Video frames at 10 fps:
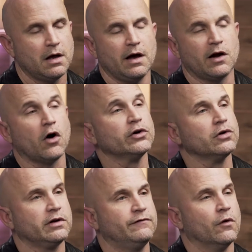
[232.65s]
And all you're
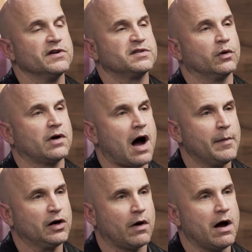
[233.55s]
looking for is to build
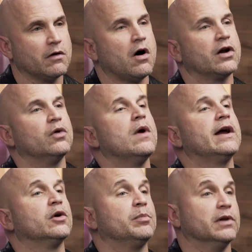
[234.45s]
common ground on a
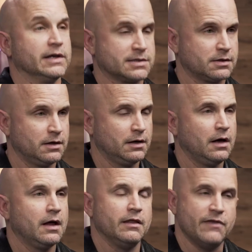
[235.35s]
regular place.
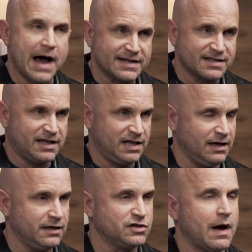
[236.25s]
That is the
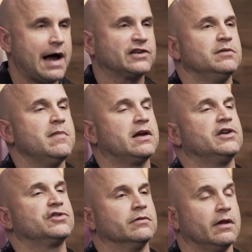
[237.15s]
key to actually making
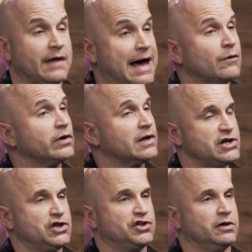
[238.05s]
sure that that
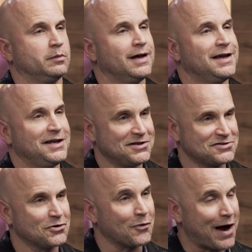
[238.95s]
relationship is
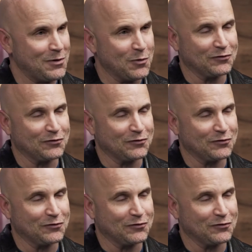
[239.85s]
the right one